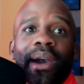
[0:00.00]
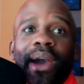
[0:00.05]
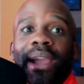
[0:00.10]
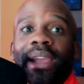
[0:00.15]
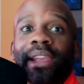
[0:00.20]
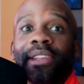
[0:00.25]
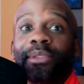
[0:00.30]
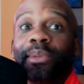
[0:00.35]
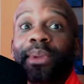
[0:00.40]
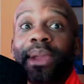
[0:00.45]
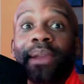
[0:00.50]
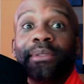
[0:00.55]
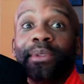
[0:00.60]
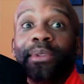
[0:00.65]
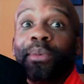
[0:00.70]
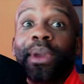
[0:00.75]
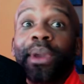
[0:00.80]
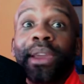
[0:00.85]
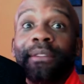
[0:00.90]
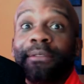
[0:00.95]
I guess we have to
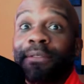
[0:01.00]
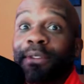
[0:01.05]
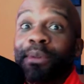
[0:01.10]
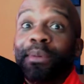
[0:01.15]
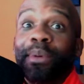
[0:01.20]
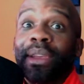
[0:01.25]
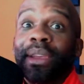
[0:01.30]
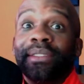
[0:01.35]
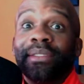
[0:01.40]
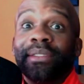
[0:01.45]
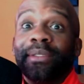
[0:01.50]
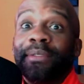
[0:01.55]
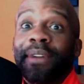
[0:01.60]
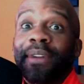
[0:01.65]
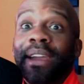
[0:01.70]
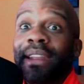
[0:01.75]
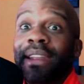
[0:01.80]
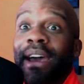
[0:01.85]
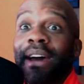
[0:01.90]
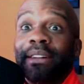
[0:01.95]
wait a few weeks to
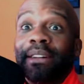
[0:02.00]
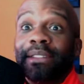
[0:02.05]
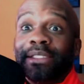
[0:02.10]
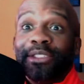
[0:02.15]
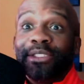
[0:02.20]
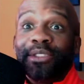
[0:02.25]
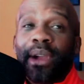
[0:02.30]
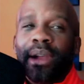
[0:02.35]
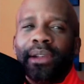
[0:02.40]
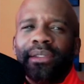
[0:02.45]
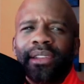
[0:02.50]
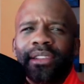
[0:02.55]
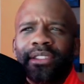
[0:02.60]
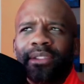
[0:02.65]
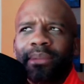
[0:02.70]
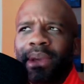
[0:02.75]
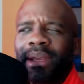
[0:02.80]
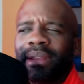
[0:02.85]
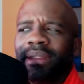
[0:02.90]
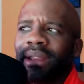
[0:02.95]
find out. The trial is
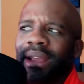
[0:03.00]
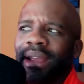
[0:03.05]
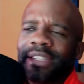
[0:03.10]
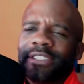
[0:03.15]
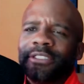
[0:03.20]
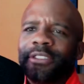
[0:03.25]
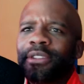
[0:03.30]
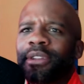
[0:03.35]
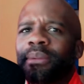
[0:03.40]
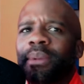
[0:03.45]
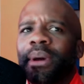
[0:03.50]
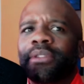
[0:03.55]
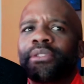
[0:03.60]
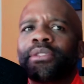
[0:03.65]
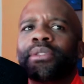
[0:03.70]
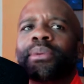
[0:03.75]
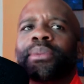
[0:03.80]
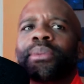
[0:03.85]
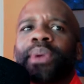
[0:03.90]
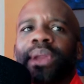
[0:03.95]
estimated to last only about
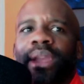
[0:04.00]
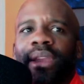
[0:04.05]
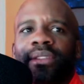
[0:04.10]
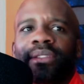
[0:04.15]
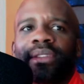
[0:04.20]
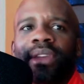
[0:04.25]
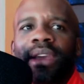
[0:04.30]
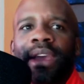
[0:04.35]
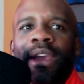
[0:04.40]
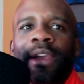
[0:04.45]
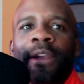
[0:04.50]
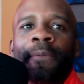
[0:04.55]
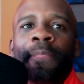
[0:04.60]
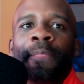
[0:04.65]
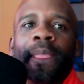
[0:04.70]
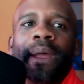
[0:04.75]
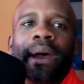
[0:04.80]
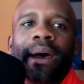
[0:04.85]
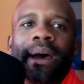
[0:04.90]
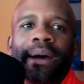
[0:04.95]
two weeks.
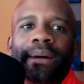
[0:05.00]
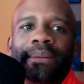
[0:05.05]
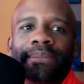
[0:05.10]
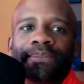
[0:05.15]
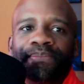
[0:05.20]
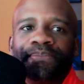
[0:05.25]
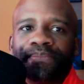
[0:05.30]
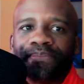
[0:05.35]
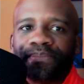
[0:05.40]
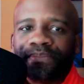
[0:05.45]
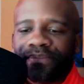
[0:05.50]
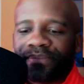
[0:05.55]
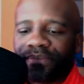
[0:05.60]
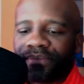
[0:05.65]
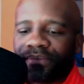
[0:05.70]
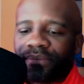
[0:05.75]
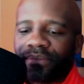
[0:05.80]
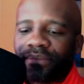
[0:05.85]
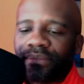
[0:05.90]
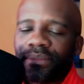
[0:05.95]
Um,
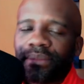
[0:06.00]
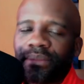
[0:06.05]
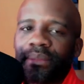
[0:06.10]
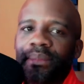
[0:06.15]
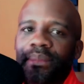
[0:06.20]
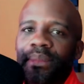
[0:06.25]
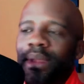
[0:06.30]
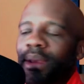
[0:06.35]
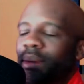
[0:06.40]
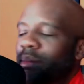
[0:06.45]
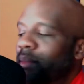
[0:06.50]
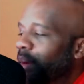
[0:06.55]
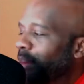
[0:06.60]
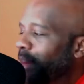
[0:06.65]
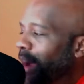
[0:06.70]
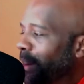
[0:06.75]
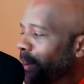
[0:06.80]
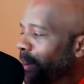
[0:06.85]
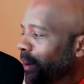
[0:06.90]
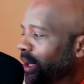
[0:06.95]
but
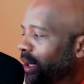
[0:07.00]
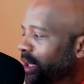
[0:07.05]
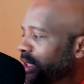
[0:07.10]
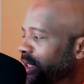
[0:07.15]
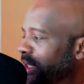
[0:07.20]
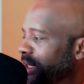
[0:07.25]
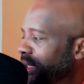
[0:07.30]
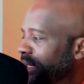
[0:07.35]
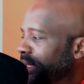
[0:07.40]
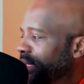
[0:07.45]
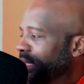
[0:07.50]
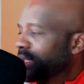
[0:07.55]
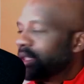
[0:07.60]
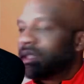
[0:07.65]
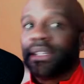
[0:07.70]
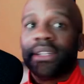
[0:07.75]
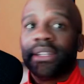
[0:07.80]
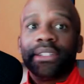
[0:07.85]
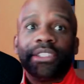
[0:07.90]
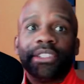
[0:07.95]
my prediction is as
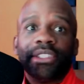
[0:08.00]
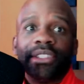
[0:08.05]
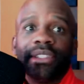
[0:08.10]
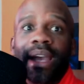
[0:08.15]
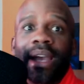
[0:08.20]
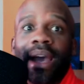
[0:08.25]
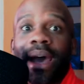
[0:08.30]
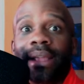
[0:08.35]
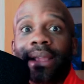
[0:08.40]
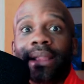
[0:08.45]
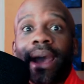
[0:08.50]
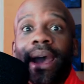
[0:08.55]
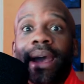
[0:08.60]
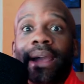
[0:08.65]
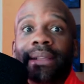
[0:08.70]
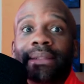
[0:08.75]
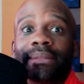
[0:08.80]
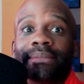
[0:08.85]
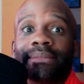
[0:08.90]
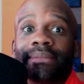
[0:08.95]
such. I,
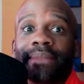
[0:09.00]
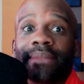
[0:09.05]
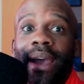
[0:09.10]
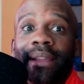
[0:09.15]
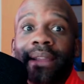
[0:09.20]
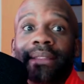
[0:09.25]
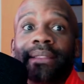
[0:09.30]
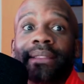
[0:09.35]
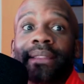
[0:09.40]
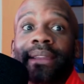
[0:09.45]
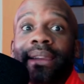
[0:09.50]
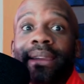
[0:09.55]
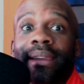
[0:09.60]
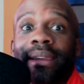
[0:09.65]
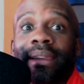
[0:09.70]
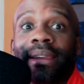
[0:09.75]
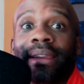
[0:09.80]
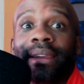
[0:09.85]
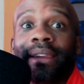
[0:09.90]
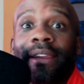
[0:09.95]
I, I
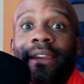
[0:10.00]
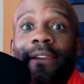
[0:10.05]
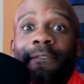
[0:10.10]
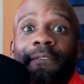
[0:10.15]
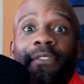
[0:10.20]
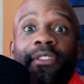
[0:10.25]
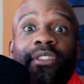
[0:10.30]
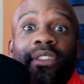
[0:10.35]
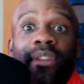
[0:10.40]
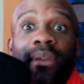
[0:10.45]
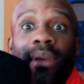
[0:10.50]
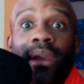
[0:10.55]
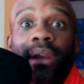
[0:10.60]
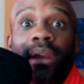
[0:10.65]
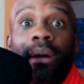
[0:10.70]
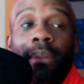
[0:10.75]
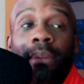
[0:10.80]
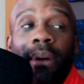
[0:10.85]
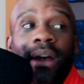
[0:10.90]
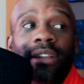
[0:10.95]
think if it's at
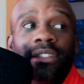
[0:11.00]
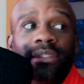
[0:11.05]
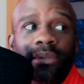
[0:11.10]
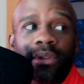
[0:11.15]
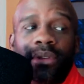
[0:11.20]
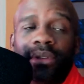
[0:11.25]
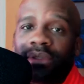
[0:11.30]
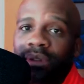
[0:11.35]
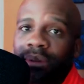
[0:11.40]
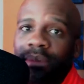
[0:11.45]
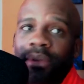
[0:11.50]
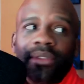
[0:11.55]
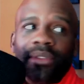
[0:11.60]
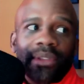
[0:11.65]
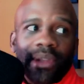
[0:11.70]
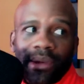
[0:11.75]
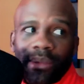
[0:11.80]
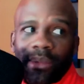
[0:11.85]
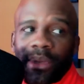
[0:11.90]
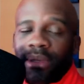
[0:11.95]
all possible, there's going to be a
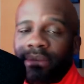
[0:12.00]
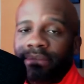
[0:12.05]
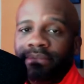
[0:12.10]
settlement.